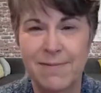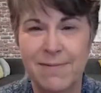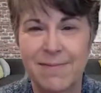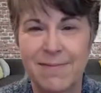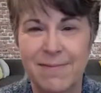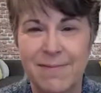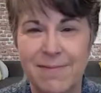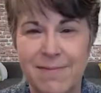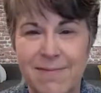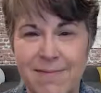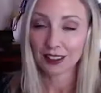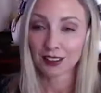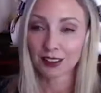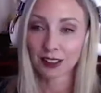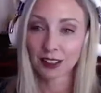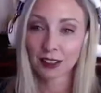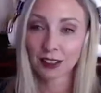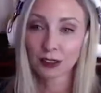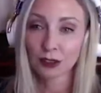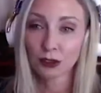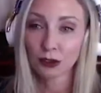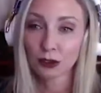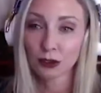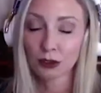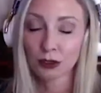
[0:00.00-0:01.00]
That is
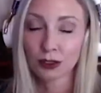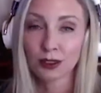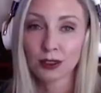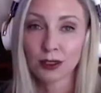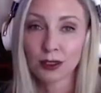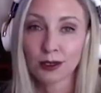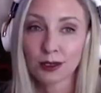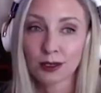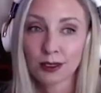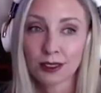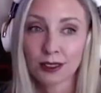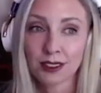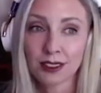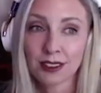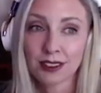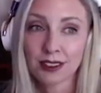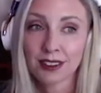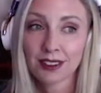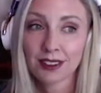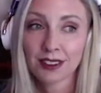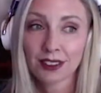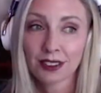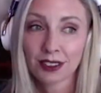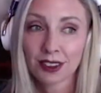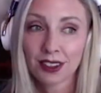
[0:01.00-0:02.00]
so true.
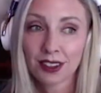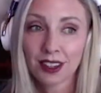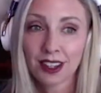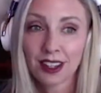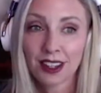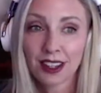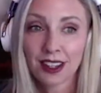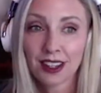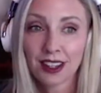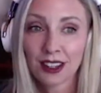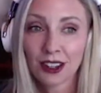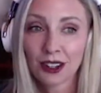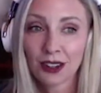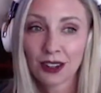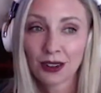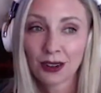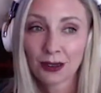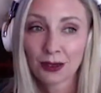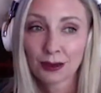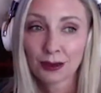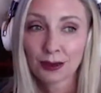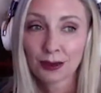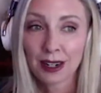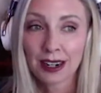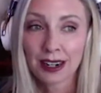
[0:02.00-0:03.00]

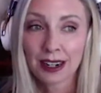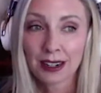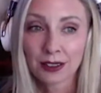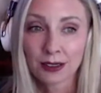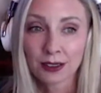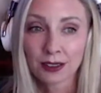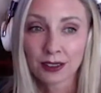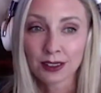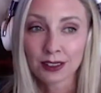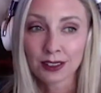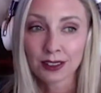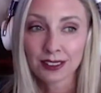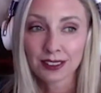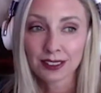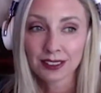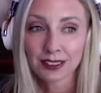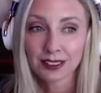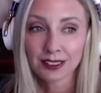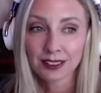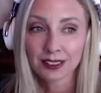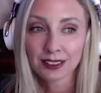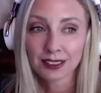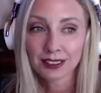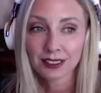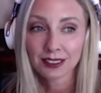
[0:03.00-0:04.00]
Wow.
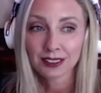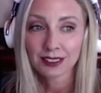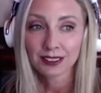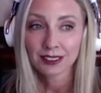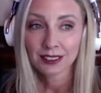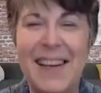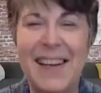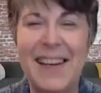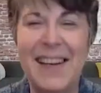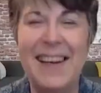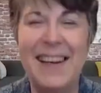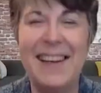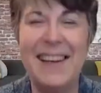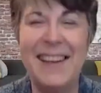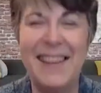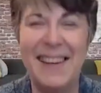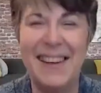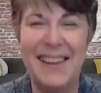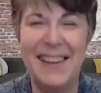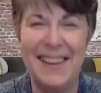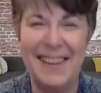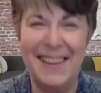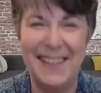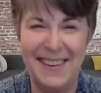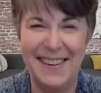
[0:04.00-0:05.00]

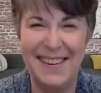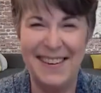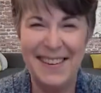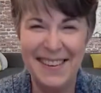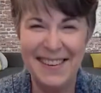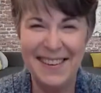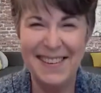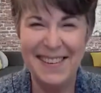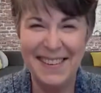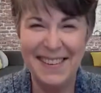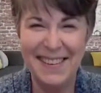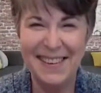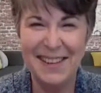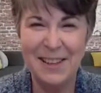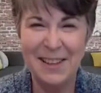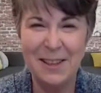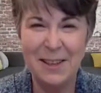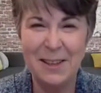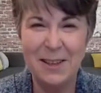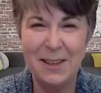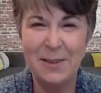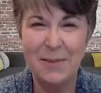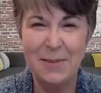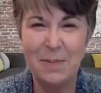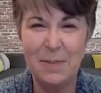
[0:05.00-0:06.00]
No wonder you married
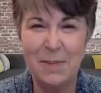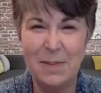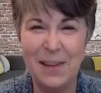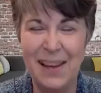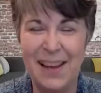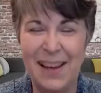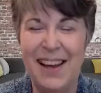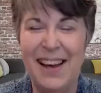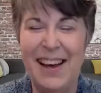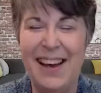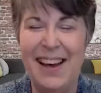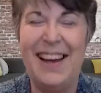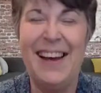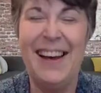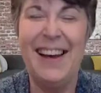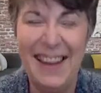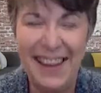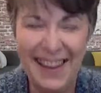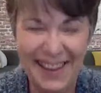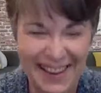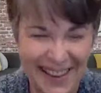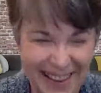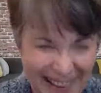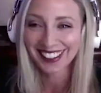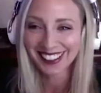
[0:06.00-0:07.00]
him.
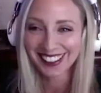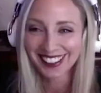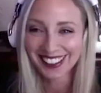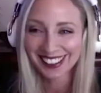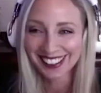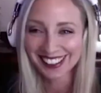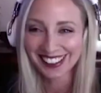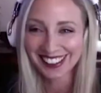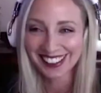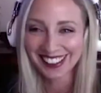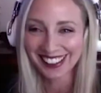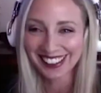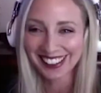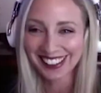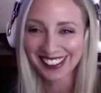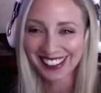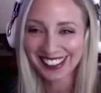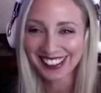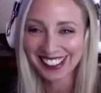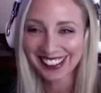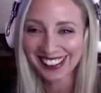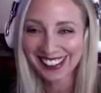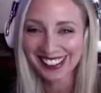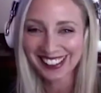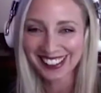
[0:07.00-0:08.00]

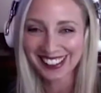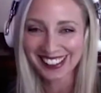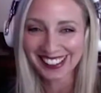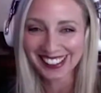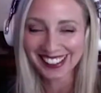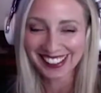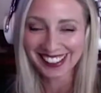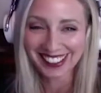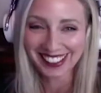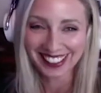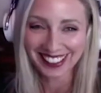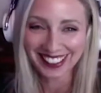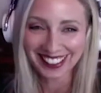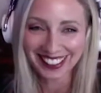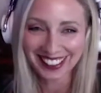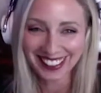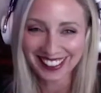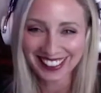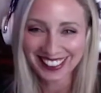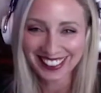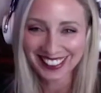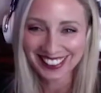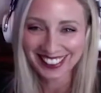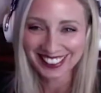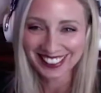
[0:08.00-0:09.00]
The massage was
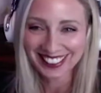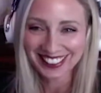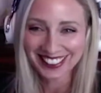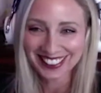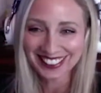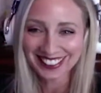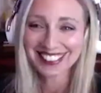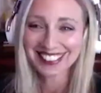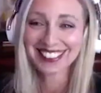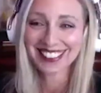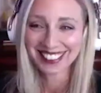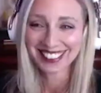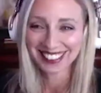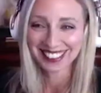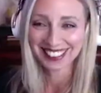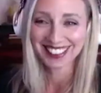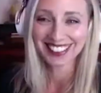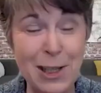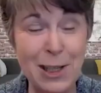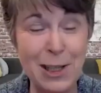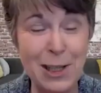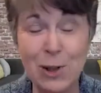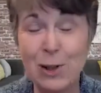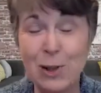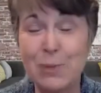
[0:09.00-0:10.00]
good. In fact, I
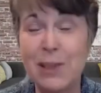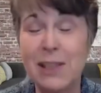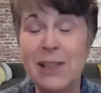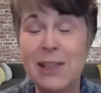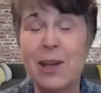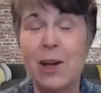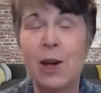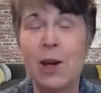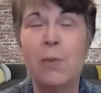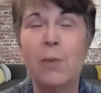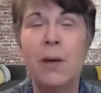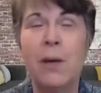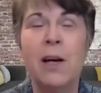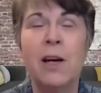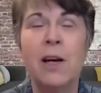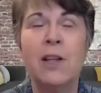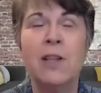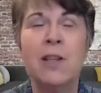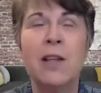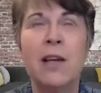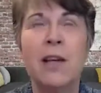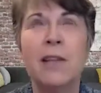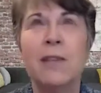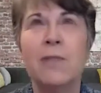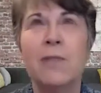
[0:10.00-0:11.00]
told him, I said, "Oh my gosh,
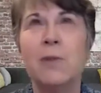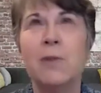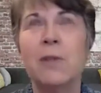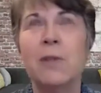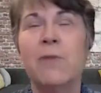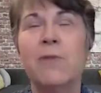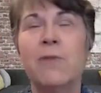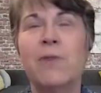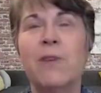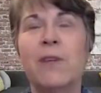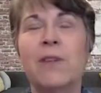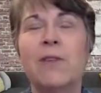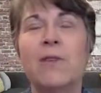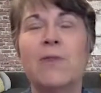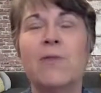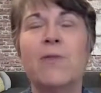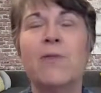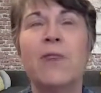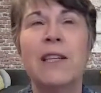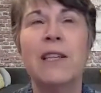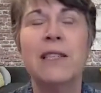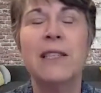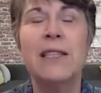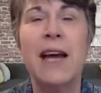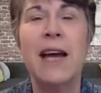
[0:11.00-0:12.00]
felt
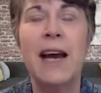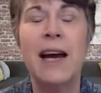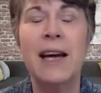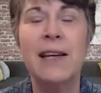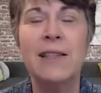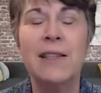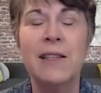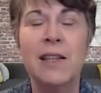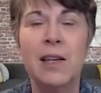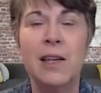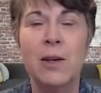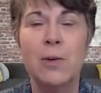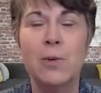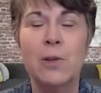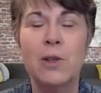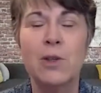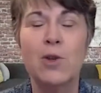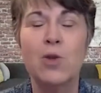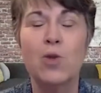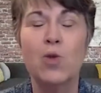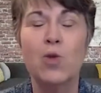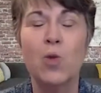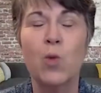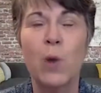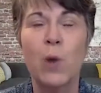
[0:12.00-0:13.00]
fantastic. It was
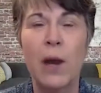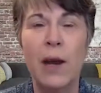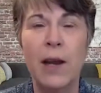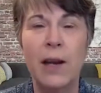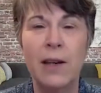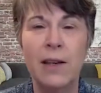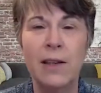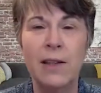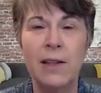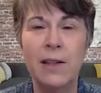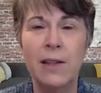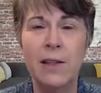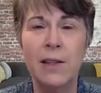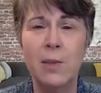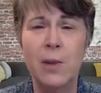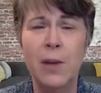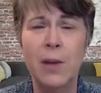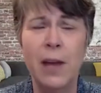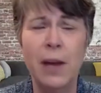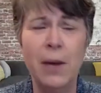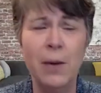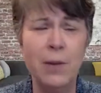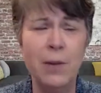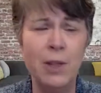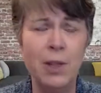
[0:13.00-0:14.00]
great." And he says, "Well,
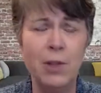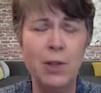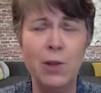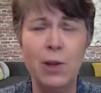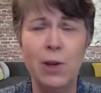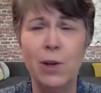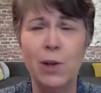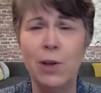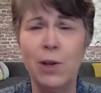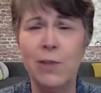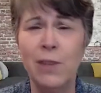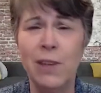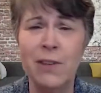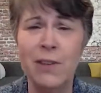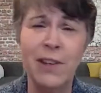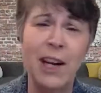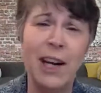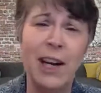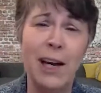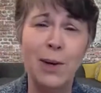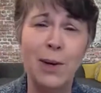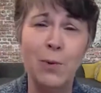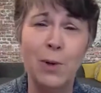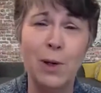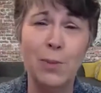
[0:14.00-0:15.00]
how would you know? You've never
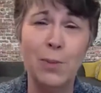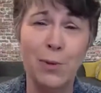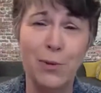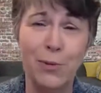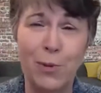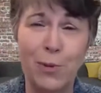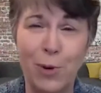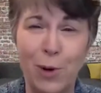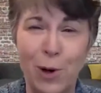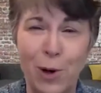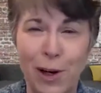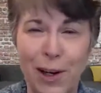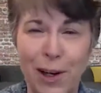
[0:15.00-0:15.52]
had one before."